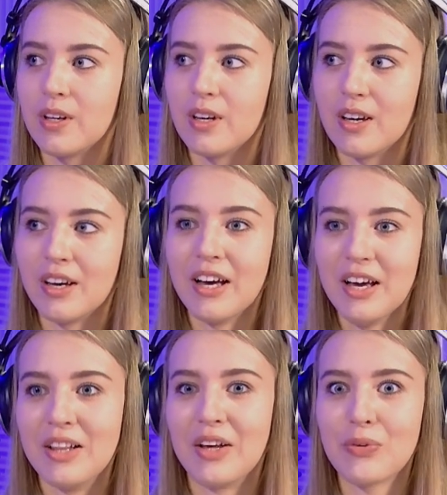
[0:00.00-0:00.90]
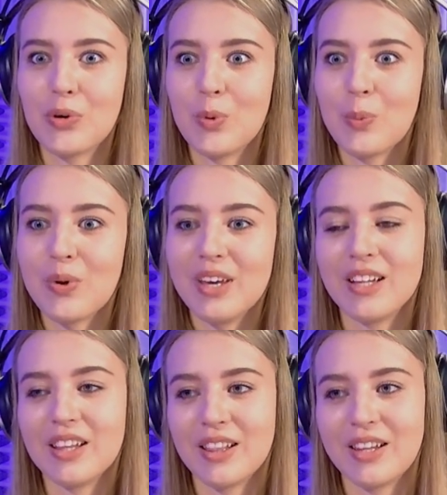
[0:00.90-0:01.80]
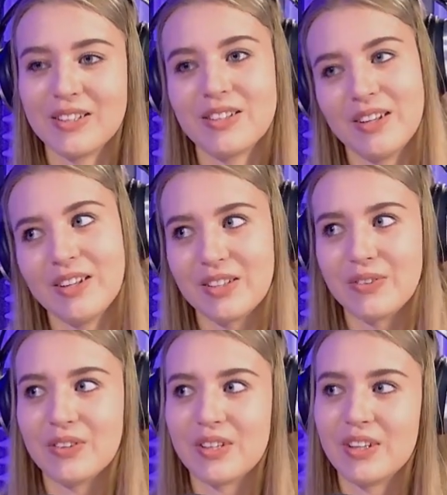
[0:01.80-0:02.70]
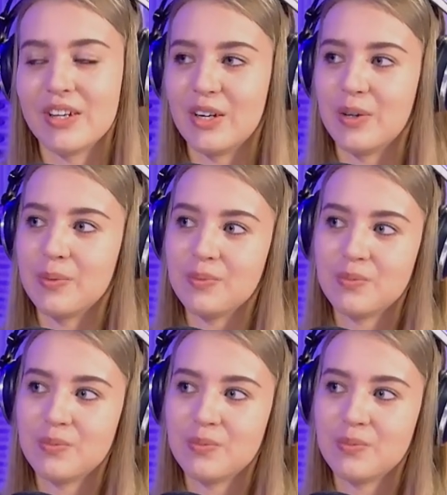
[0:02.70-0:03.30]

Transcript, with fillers: a live human being, and that's like definitely the hard